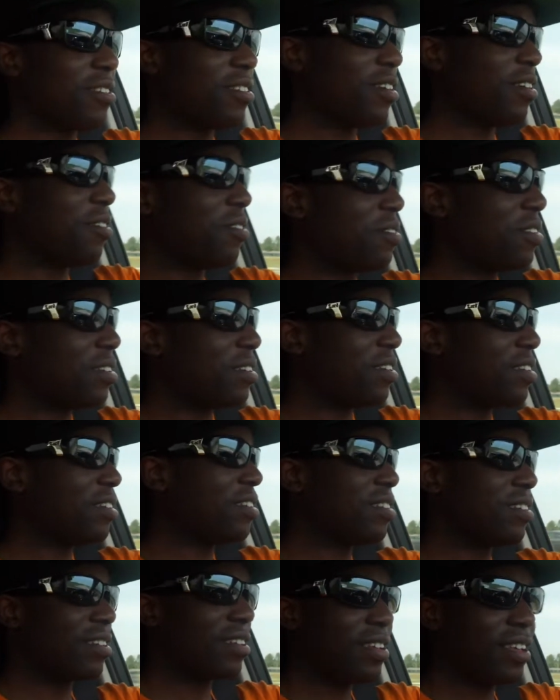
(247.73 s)
so,
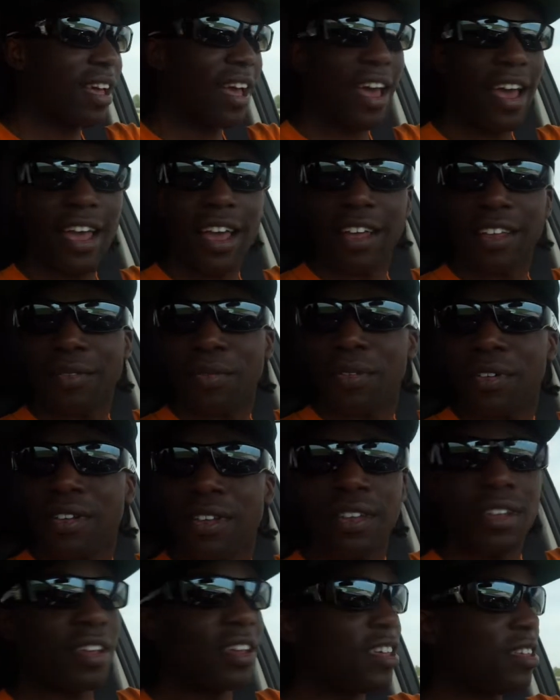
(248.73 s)
uh, hey, it's,
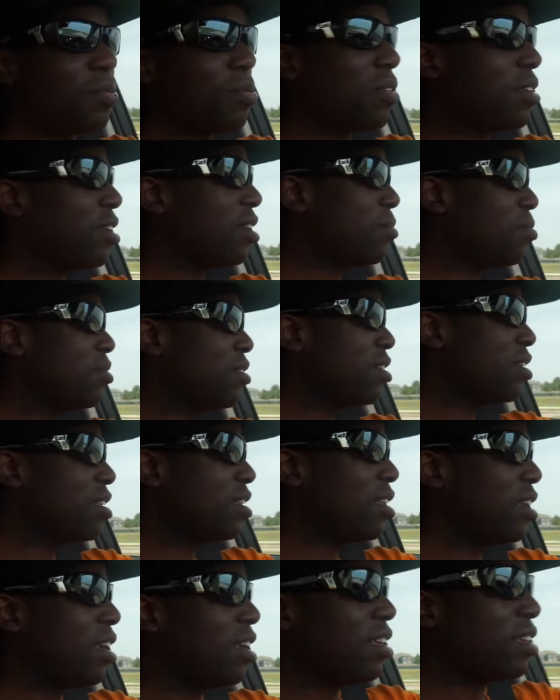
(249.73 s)
it's pretty, pretty
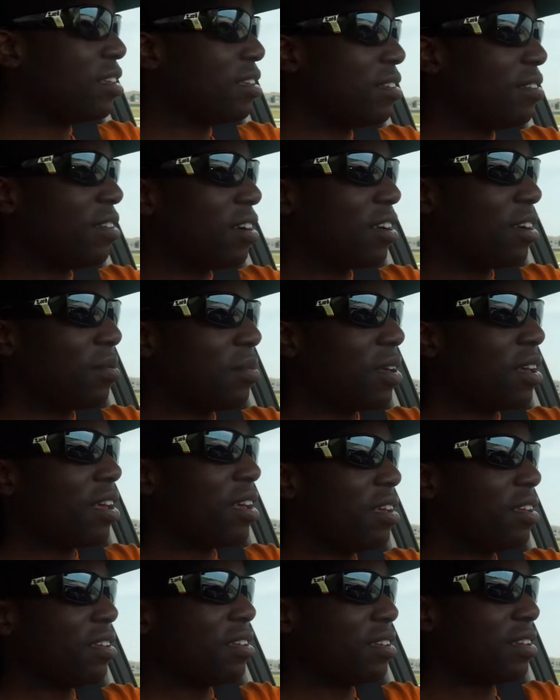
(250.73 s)
lit, you know what I
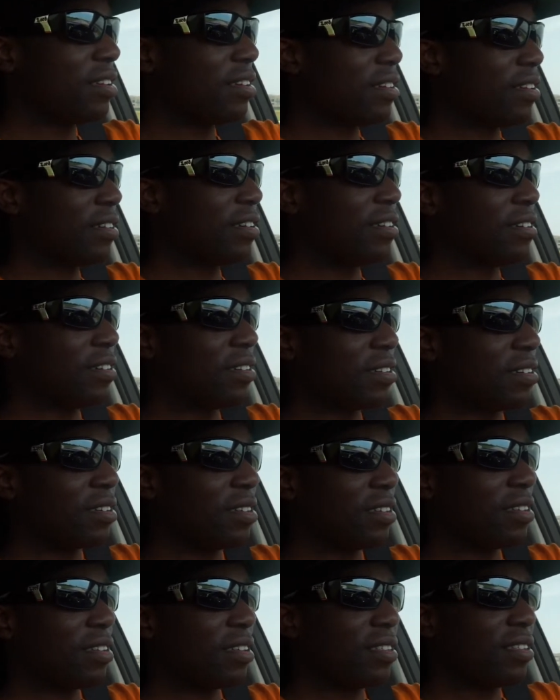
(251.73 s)
mean? And, uh,
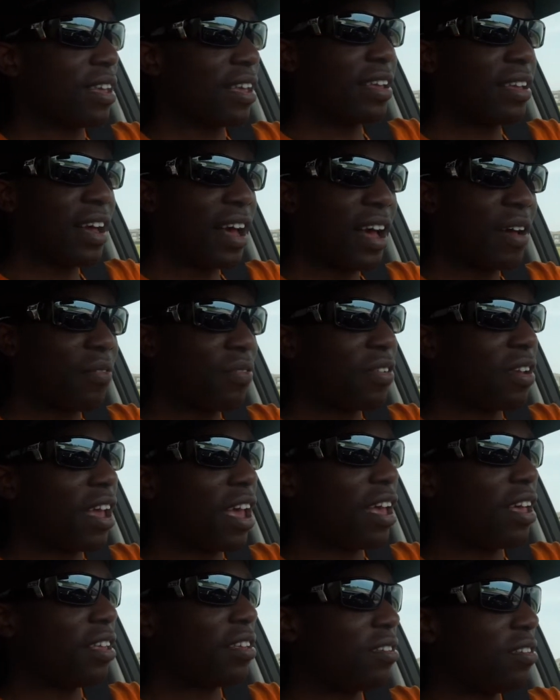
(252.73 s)
thank God for
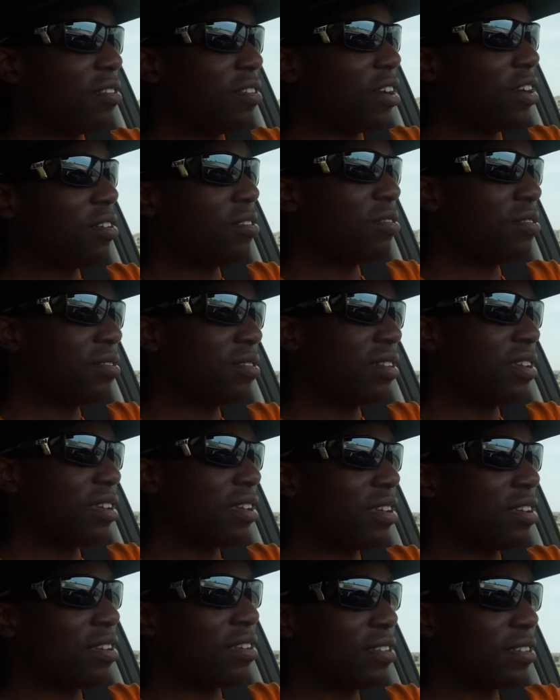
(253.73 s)
that, you know?
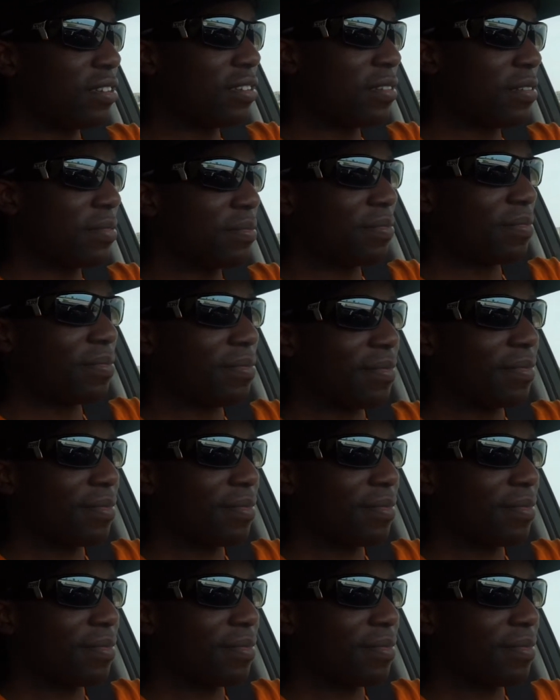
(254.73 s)
And, um,